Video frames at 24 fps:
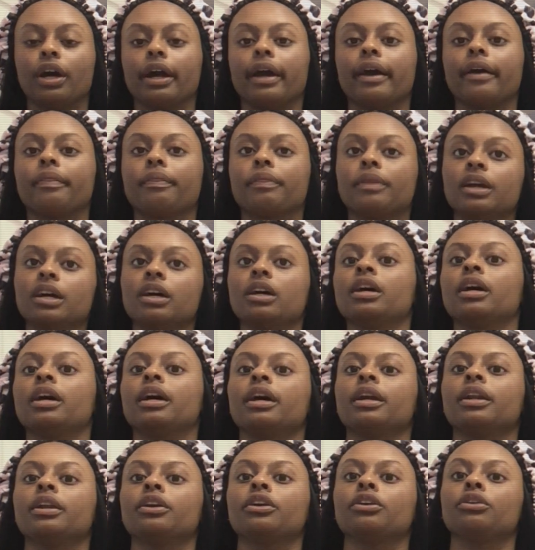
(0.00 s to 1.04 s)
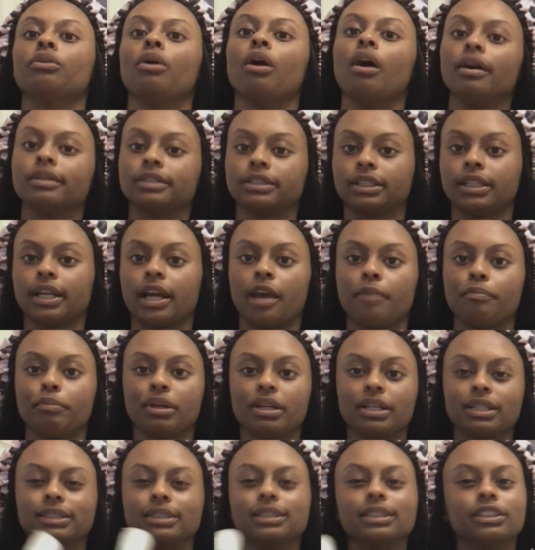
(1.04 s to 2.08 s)
and then you alternate
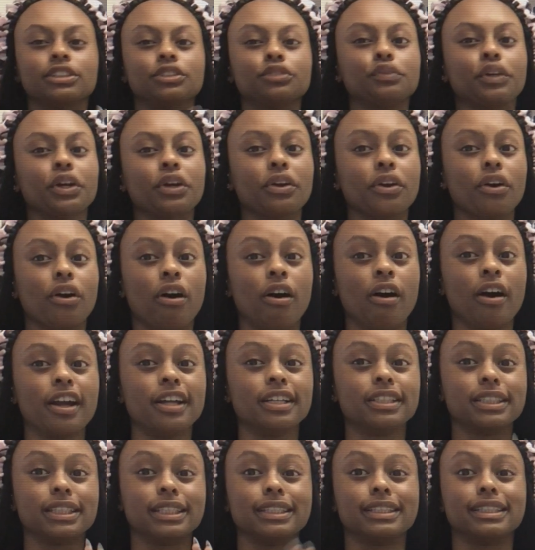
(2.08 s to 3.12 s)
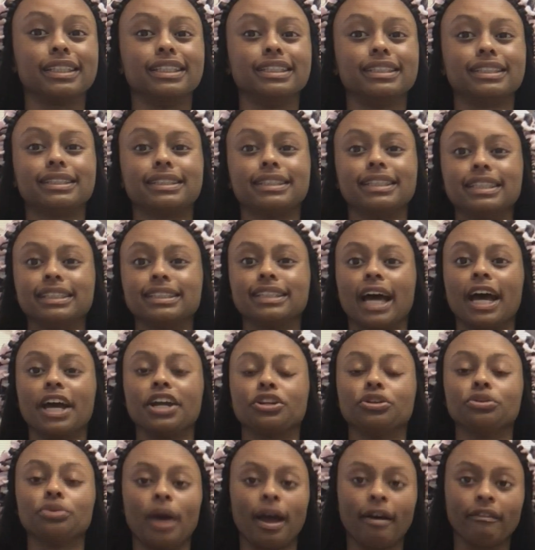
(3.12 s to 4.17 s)
because this is very harsh. And then since I
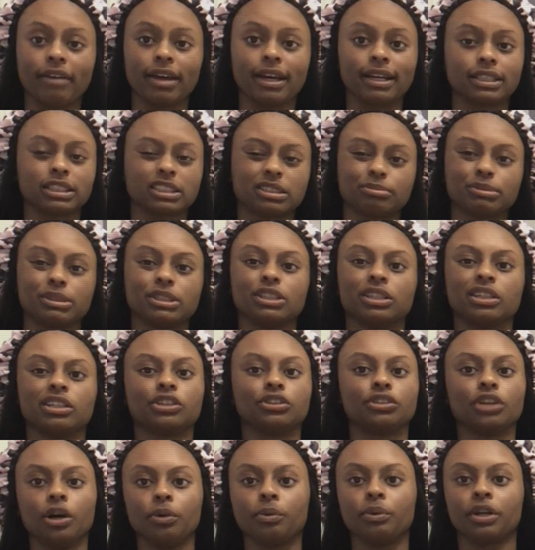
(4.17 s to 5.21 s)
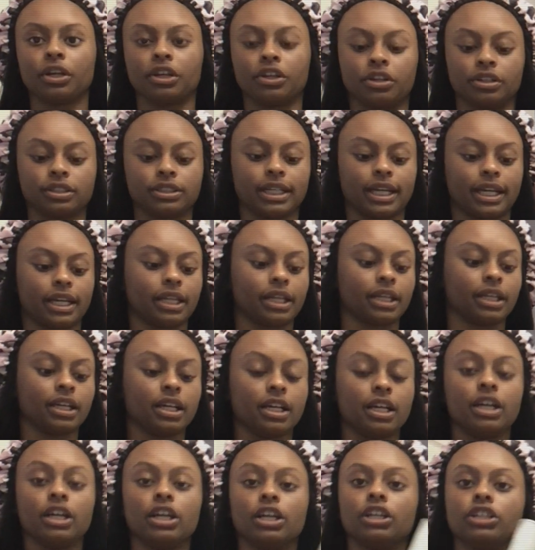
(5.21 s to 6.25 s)
do have eczema, you don't want to irritate it.
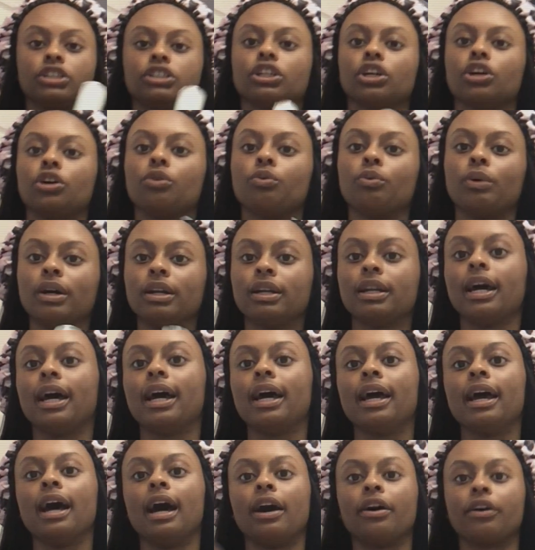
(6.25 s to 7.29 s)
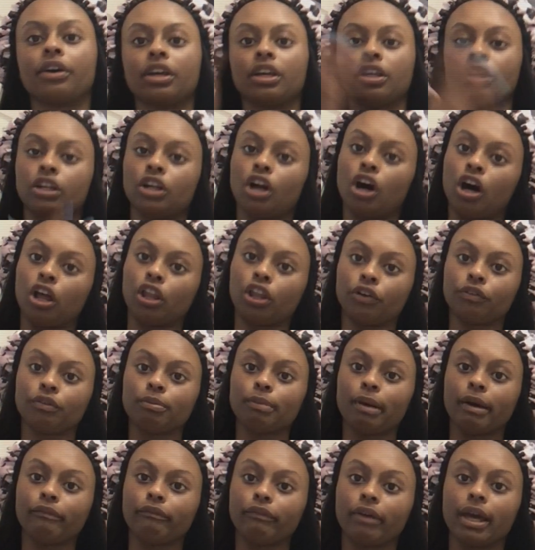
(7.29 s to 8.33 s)
So one day I'll get it all over
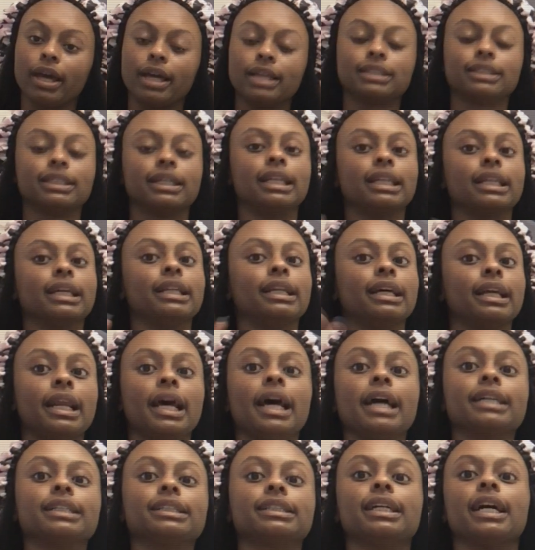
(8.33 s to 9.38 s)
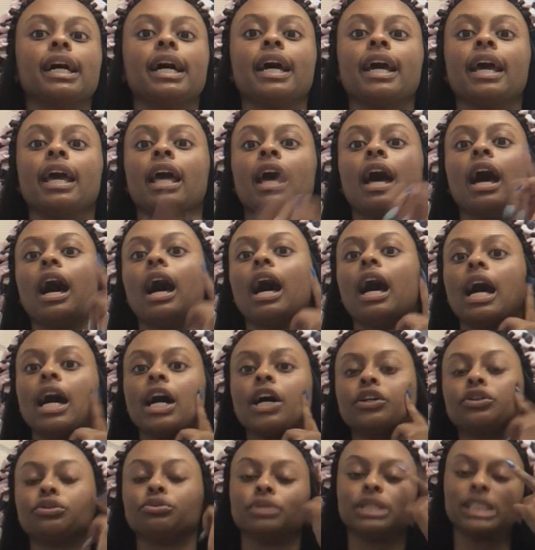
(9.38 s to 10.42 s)
my face, and then the next day
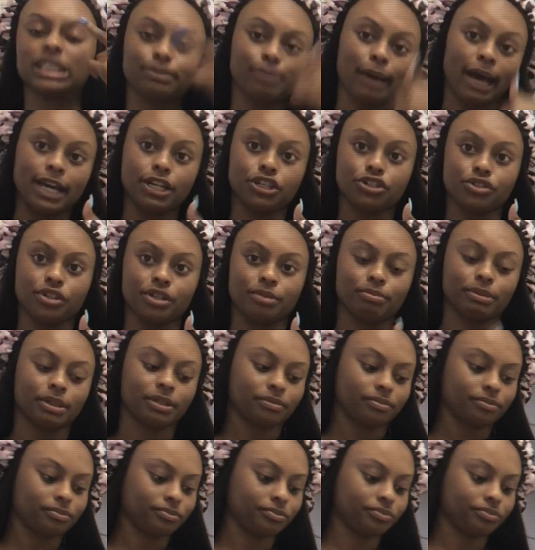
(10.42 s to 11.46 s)
I'll do a spot treatment.